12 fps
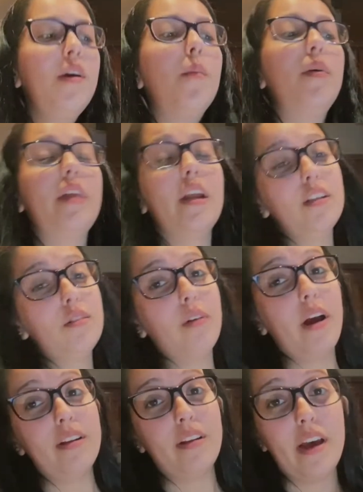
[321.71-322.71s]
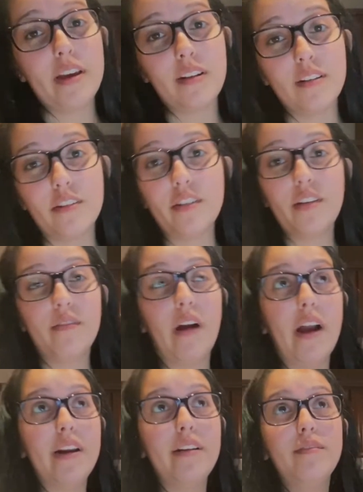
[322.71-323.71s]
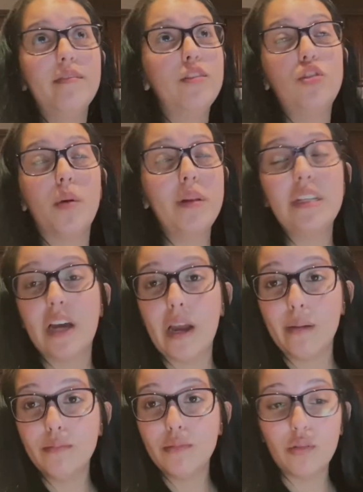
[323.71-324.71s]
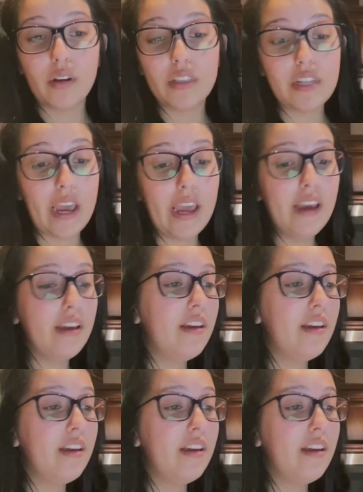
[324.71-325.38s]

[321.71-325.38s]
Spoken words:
But that is a ride that I can literally ride so many times throughout the day